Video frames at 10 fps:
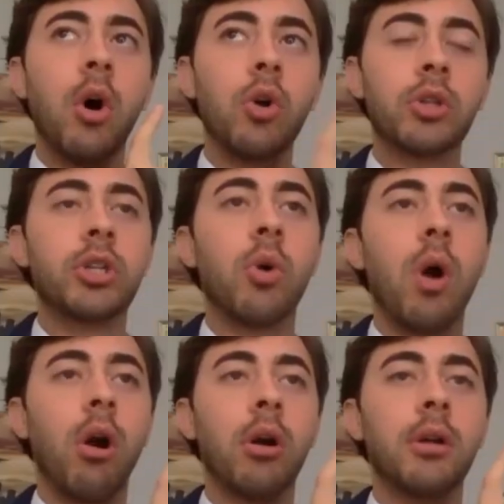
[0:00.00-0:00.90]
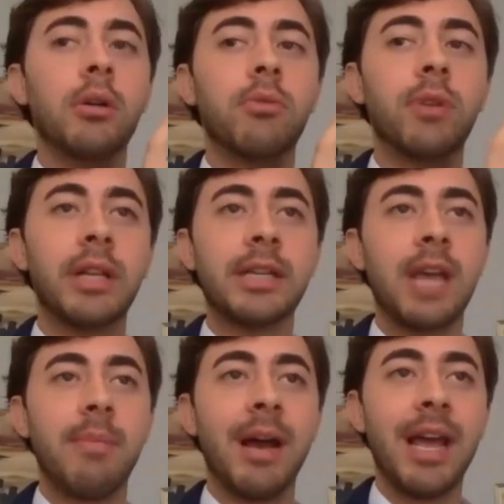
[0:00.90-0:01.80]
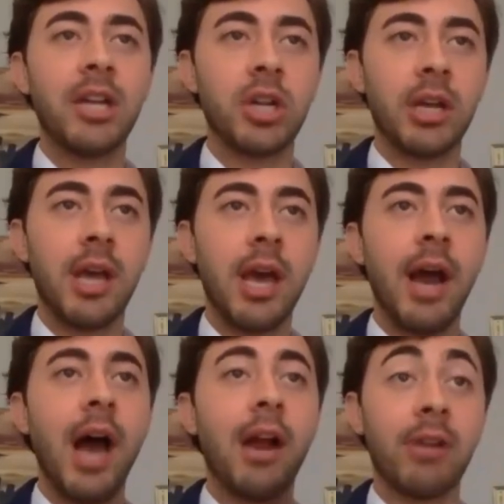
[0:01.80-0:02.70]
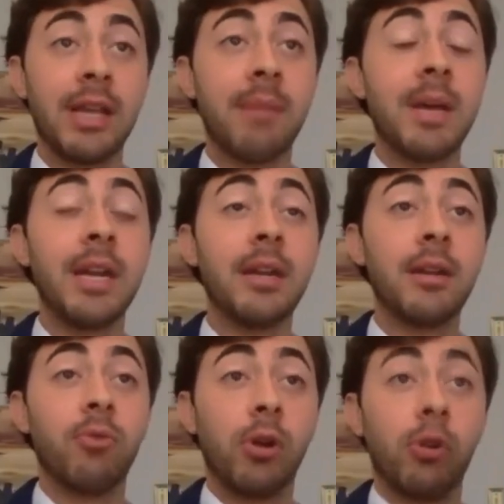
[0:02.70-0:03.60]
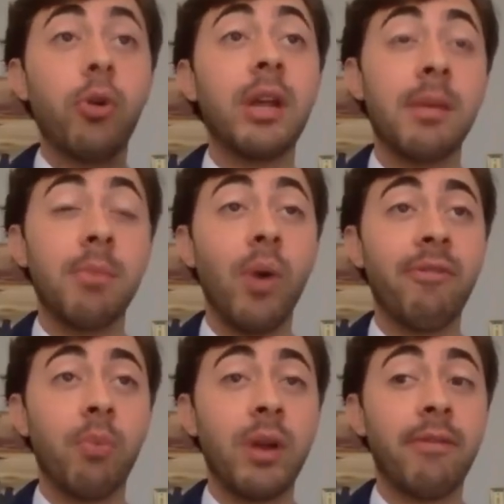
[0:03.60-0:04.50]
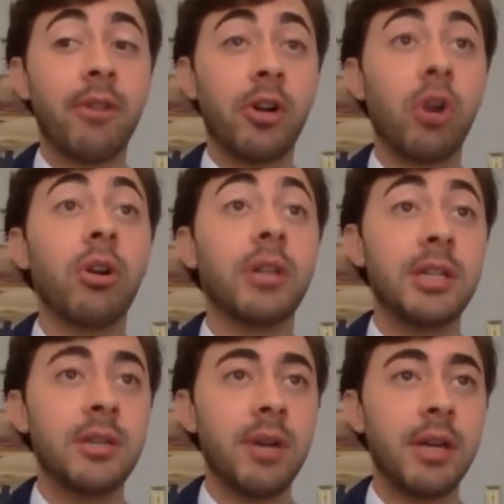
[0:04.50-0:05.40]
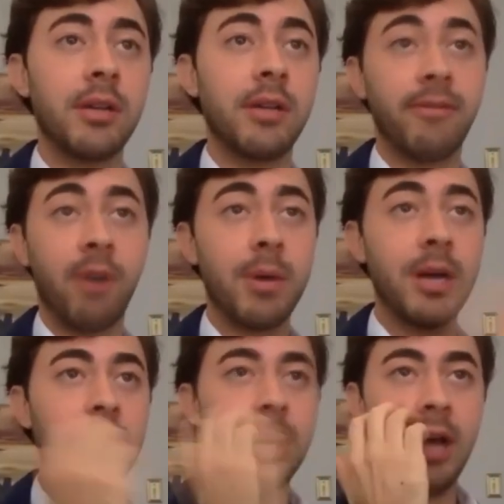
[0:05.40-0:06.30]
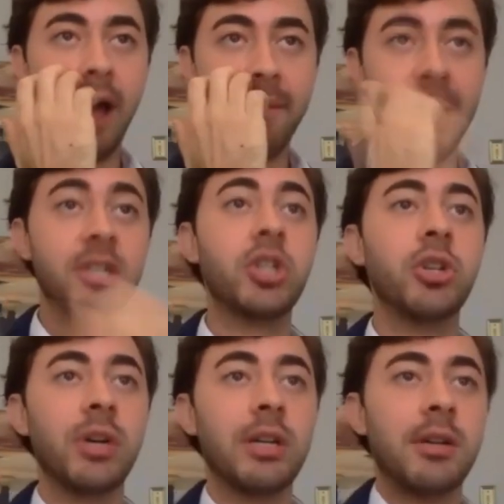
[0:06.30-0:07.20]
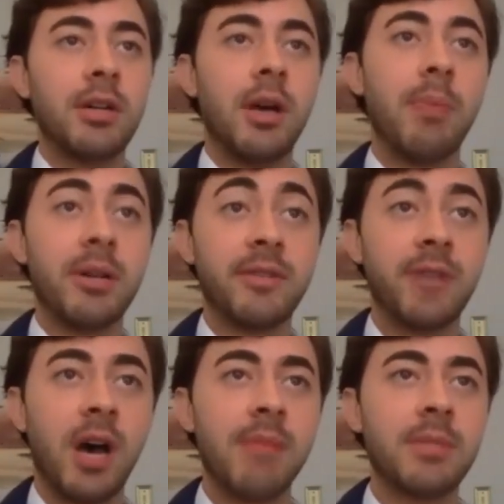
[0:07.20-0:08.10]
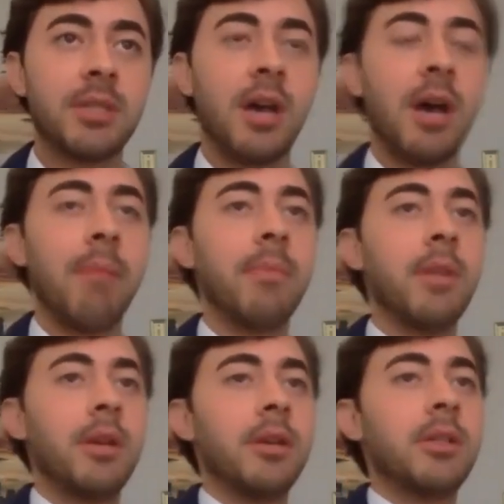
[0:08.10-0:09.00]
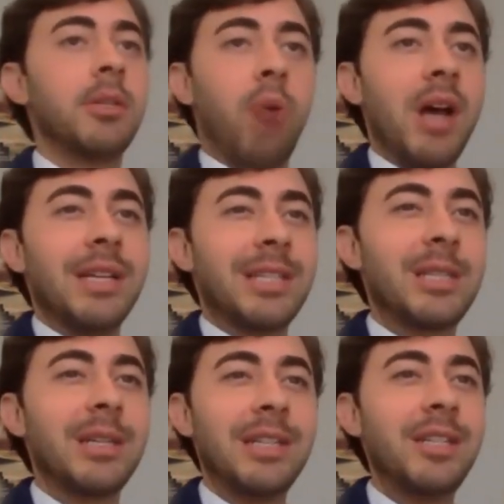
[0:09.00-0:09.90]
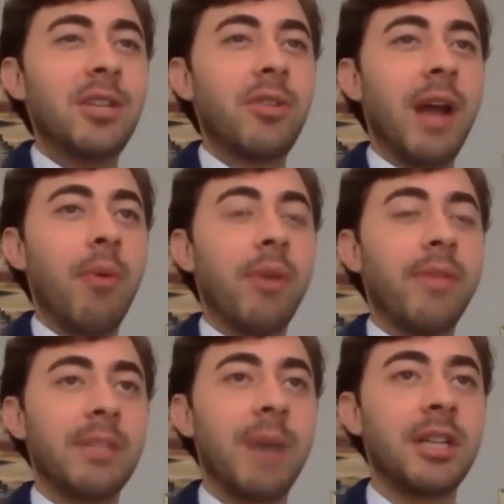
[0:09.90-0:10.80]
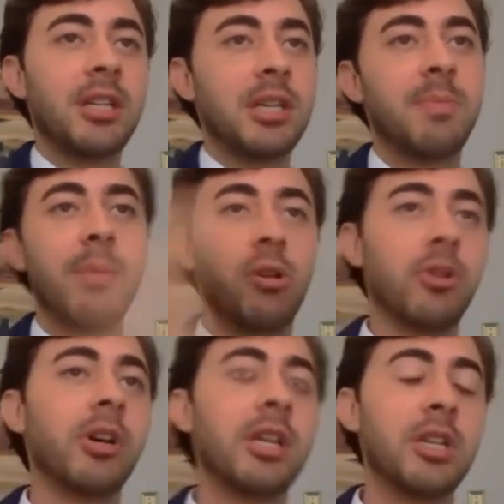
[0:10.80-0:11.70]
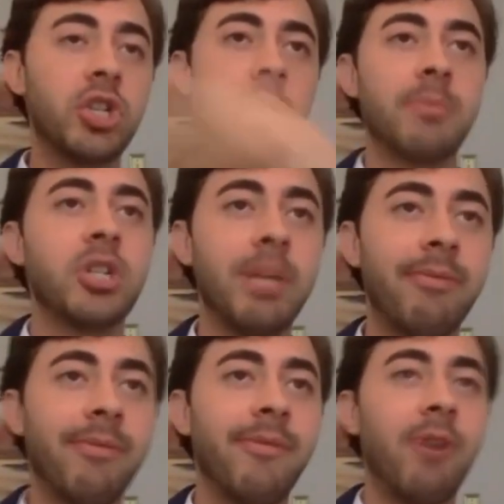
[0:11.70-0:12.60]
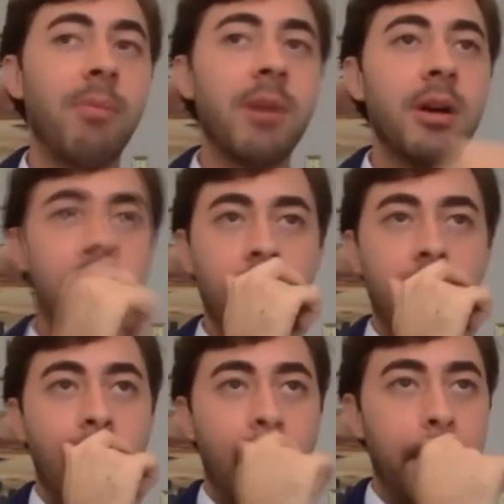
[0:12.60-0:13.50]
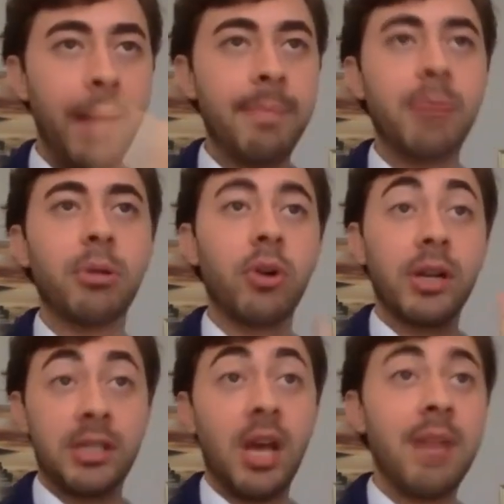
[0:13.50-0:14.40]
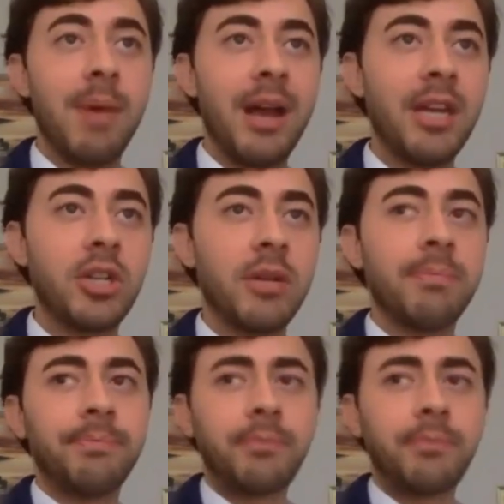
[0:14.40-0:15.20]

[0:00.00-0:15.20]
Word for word: also are really excited about aging and hiring them and recruiting them away from whatever they're currently doing in pharma. I've managed to do it a bunch of times. Um, surprise, it's easier than I would have expected because people are looking to jump ship from pharma um, and people are excited about aging.